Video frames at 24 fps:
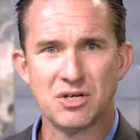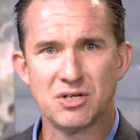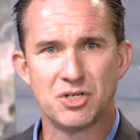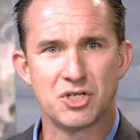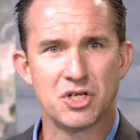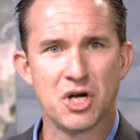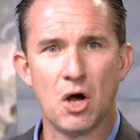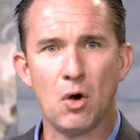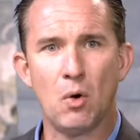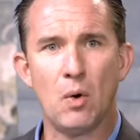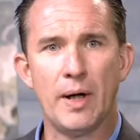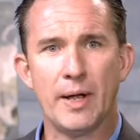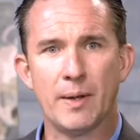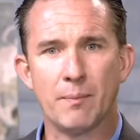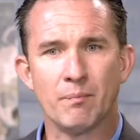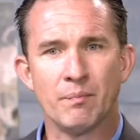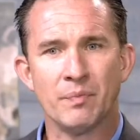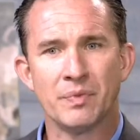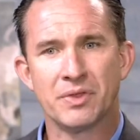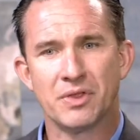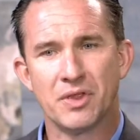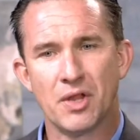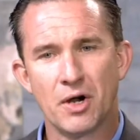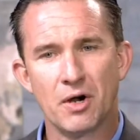showing
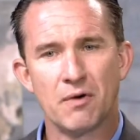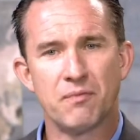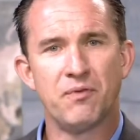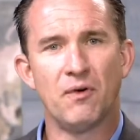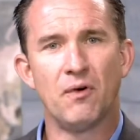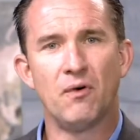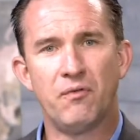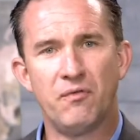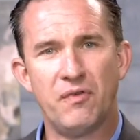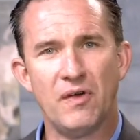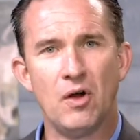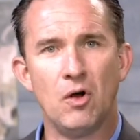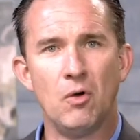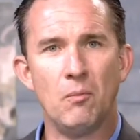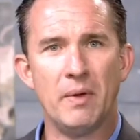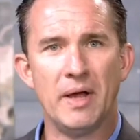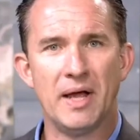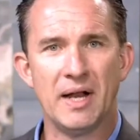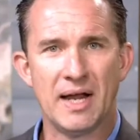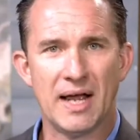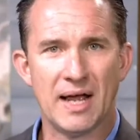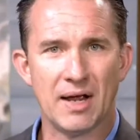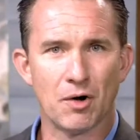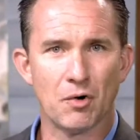their
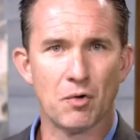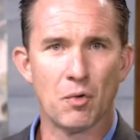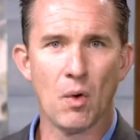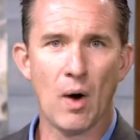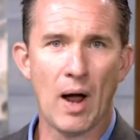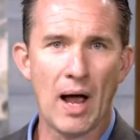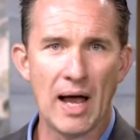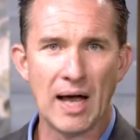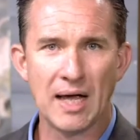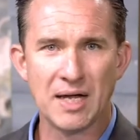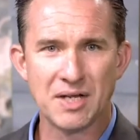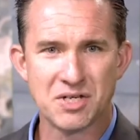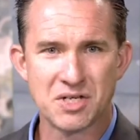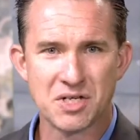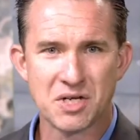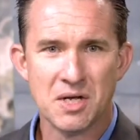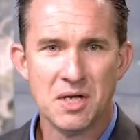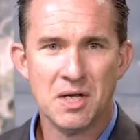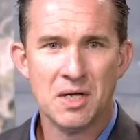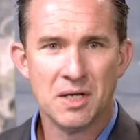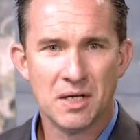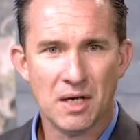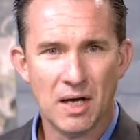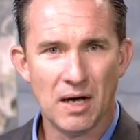fulfillment and Christ
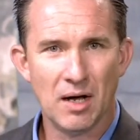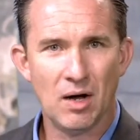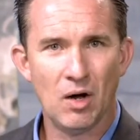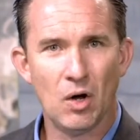uh,